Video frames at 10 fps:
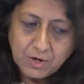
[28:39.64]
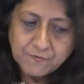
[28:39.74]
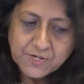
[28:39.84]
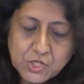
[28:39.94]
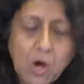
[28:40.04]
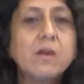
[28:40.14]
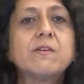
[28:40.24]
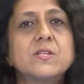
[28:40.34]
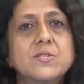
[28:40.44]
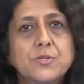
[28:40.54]
of a
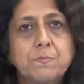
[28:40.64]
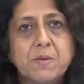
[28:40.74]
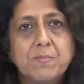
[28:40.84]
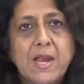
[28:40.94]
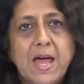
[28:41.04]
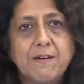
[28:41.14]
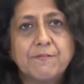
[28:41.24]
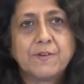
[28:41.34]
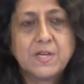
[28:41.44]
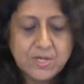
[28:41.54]
tolerance do people have?
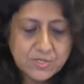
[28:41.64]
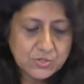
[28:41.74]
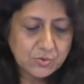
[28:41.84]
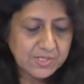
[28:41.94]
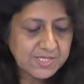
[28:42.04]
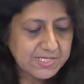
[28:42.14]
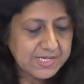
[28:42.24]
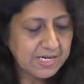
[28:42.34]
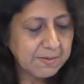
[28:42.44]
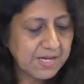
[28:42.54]
So this
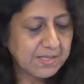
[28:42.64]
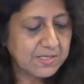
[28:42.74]
study by